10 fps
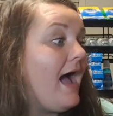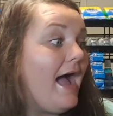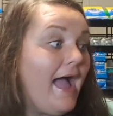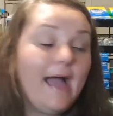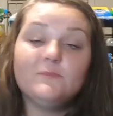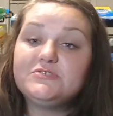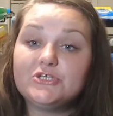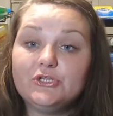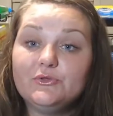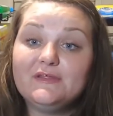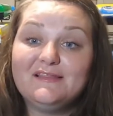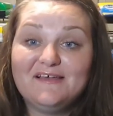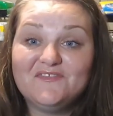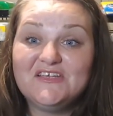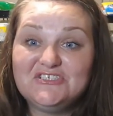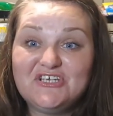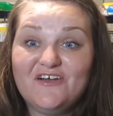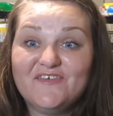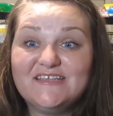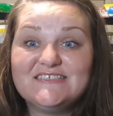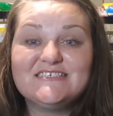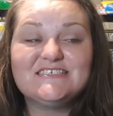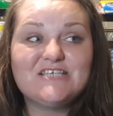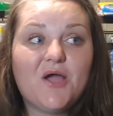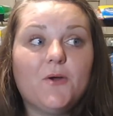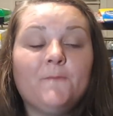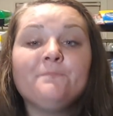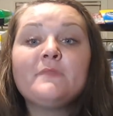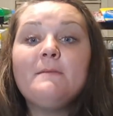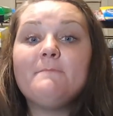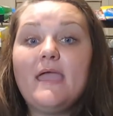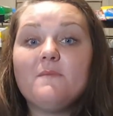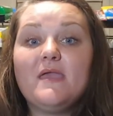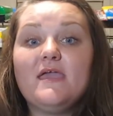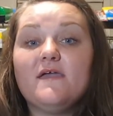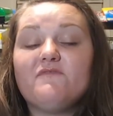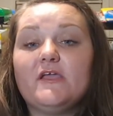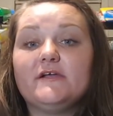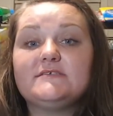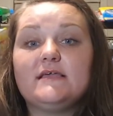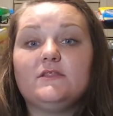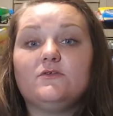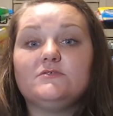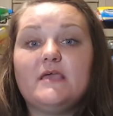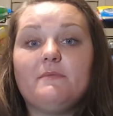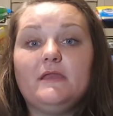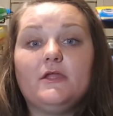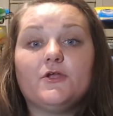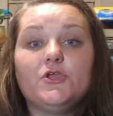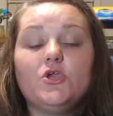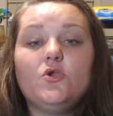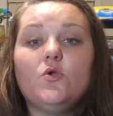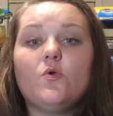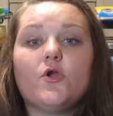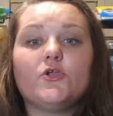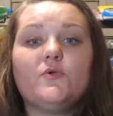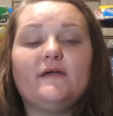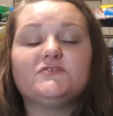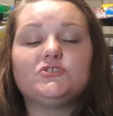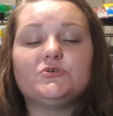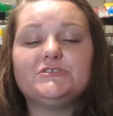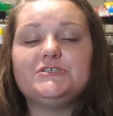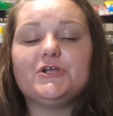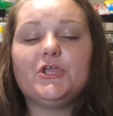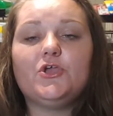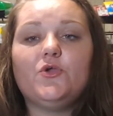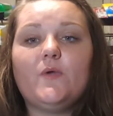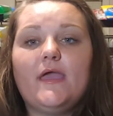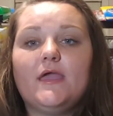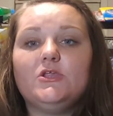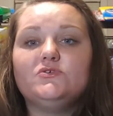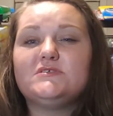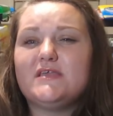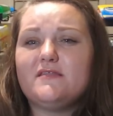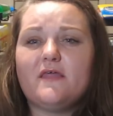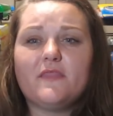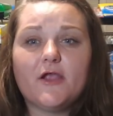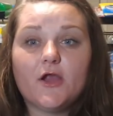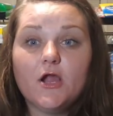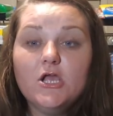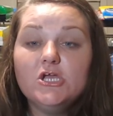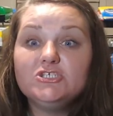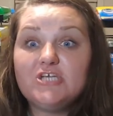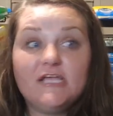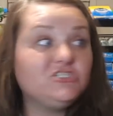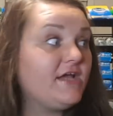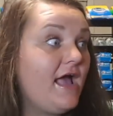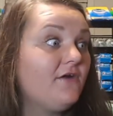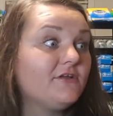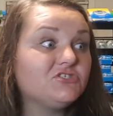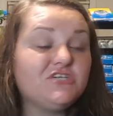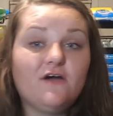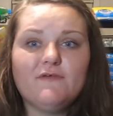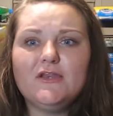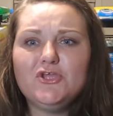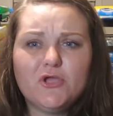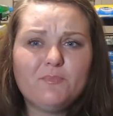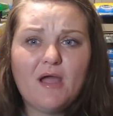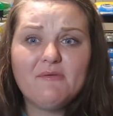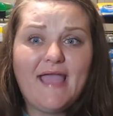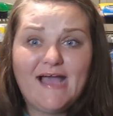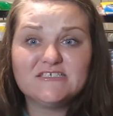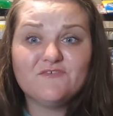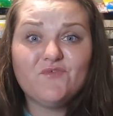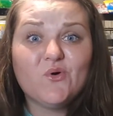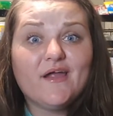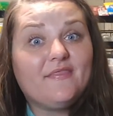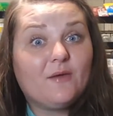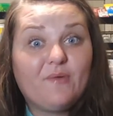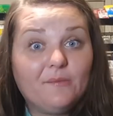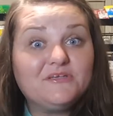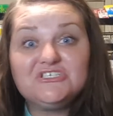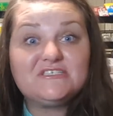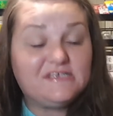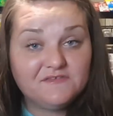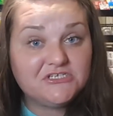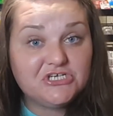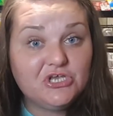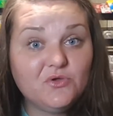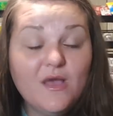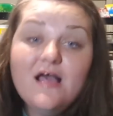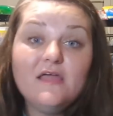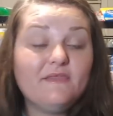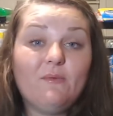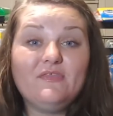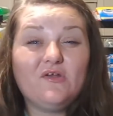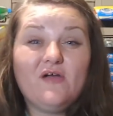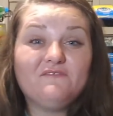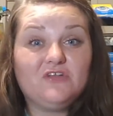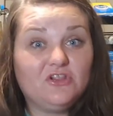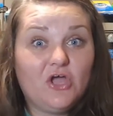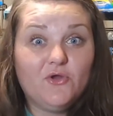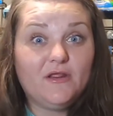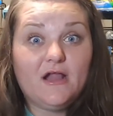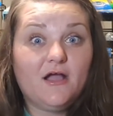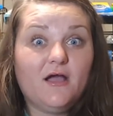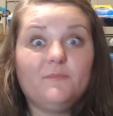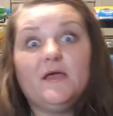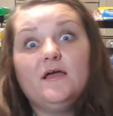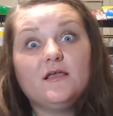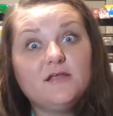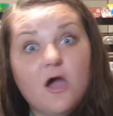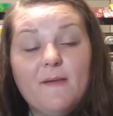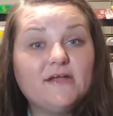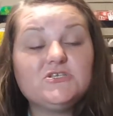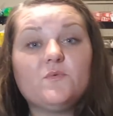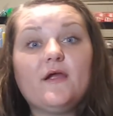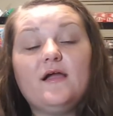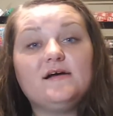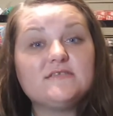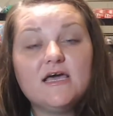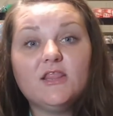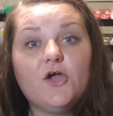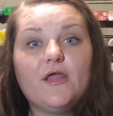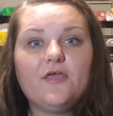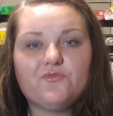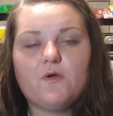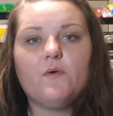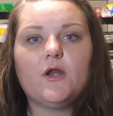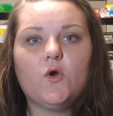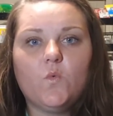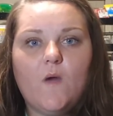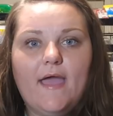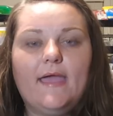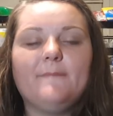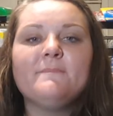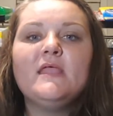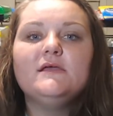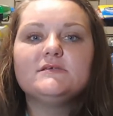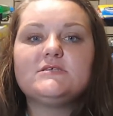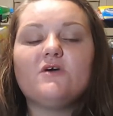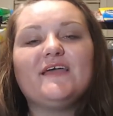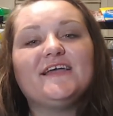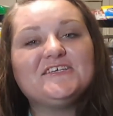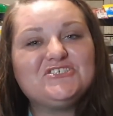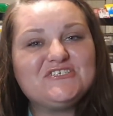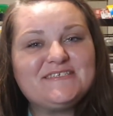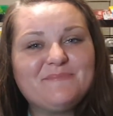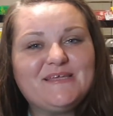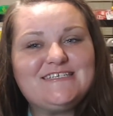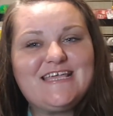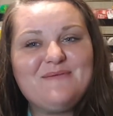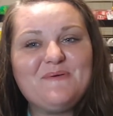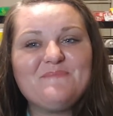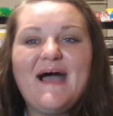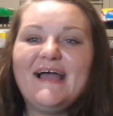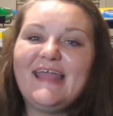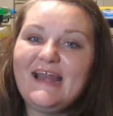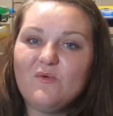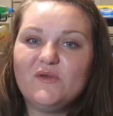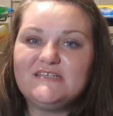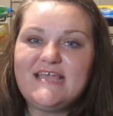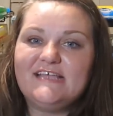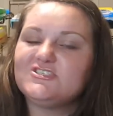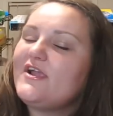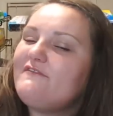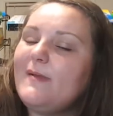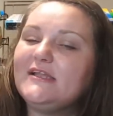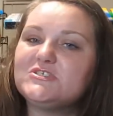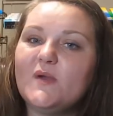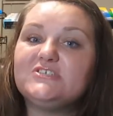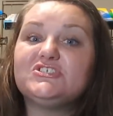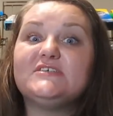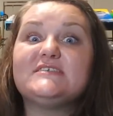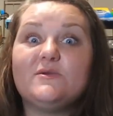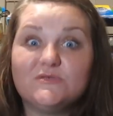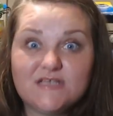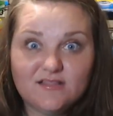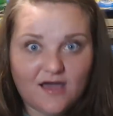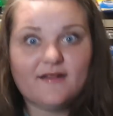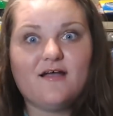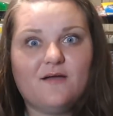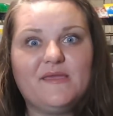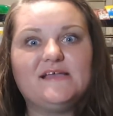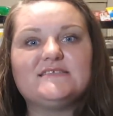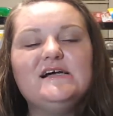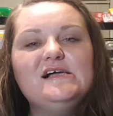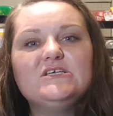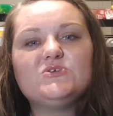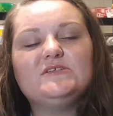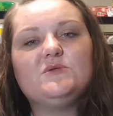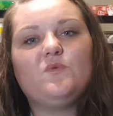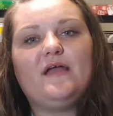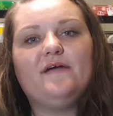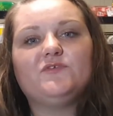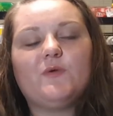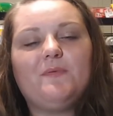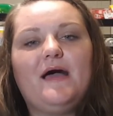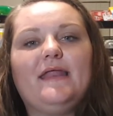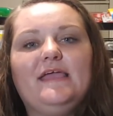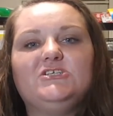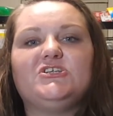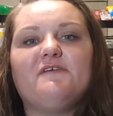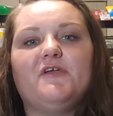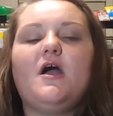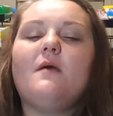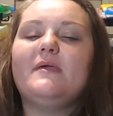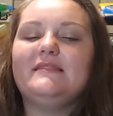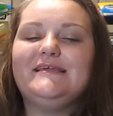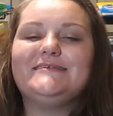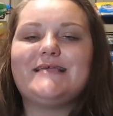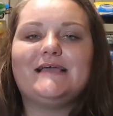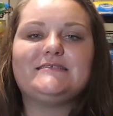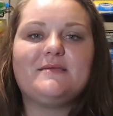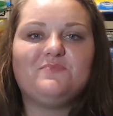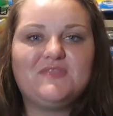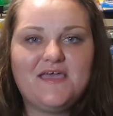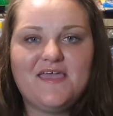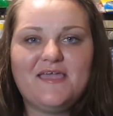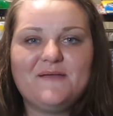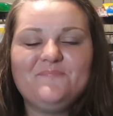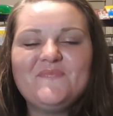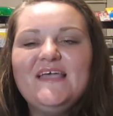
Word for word: I absolutely love these shelvings. So maybe if there is a little Debbie near you or you have stores near you and you see that they're changing out their shelving, you could probably ask them for it and they'll probably just give it to you. That way they don't have to load it up go back to the warehouse, unload it, and throw it away. So that is just something to keep in mind. And I wanted to answer everybody's questions. It was a lot of comments, so I didn't want to have to reply to each and every comment the exact same thing.